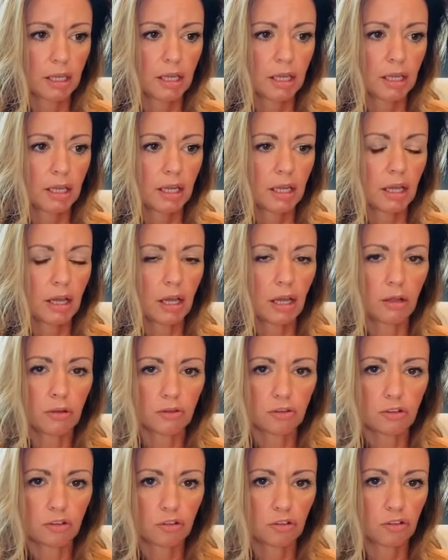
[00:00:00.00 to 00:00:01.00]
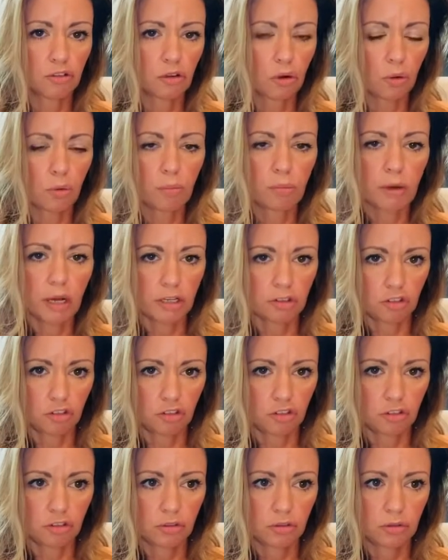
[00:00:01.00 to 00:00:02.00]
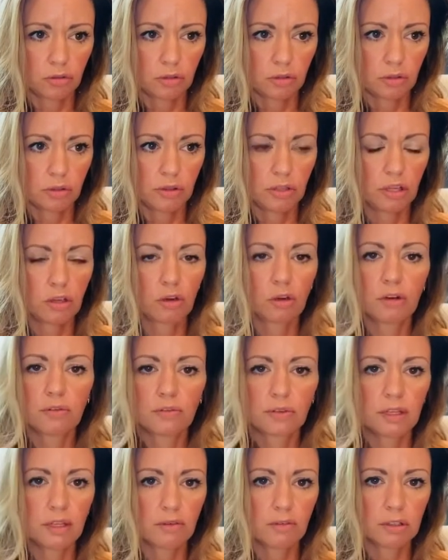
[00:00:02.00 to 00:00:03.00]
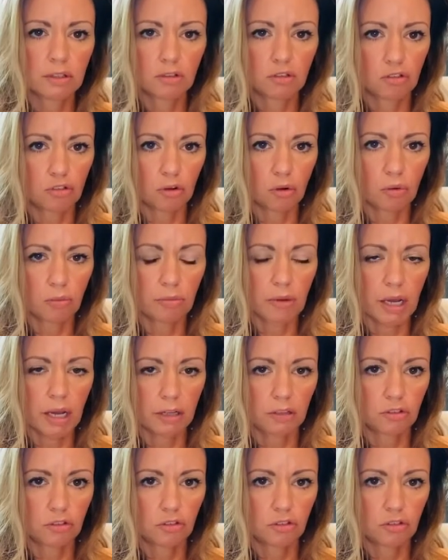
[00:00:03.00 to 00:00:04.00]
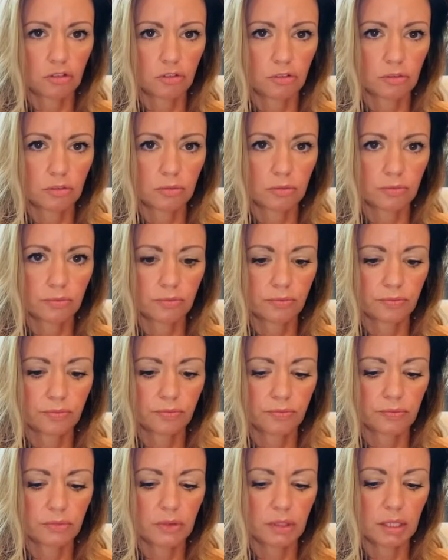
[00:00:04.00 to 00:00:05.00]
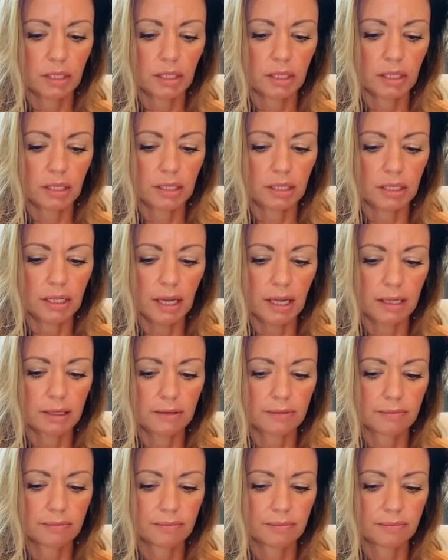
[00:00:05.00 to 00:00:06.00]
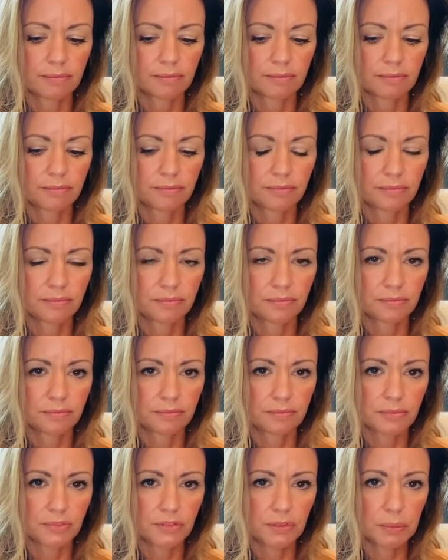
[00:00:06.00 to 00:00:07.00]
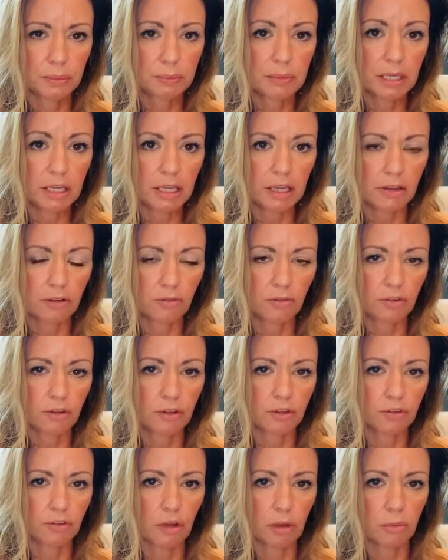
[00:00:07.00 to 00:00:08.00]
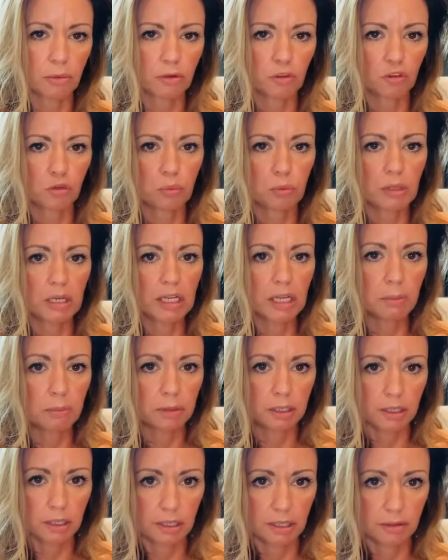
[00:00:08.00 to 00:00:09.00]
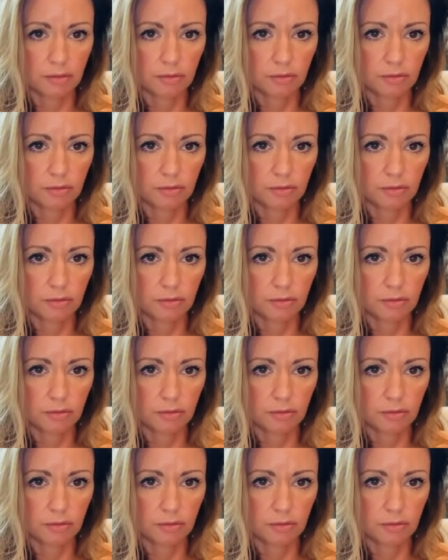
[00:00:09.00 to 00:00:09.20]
held so much, they could have given so much, and yet, to me, it feels almost manipulative.